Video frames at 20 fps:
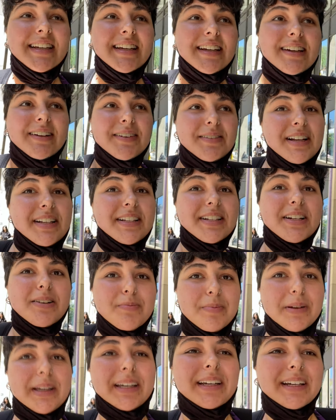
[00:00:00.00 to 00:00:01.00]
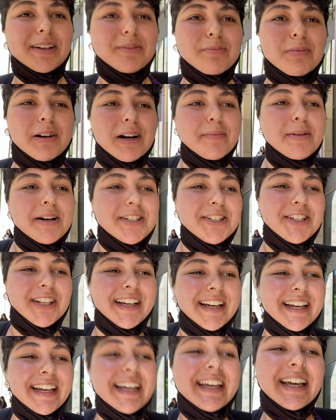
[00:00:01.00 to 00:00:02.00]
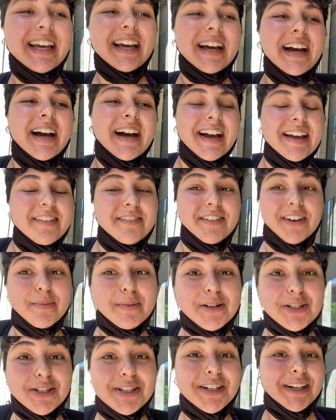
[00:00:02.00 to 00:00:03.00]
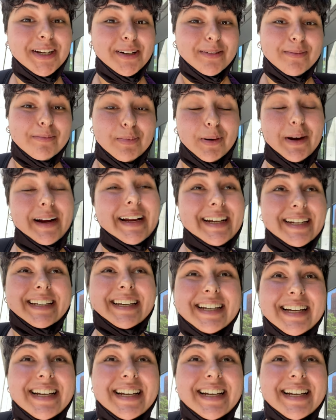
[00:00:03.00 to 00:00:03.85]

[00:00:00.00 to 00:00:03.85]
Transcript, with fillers: it ended up being pretty much like a very much needed break.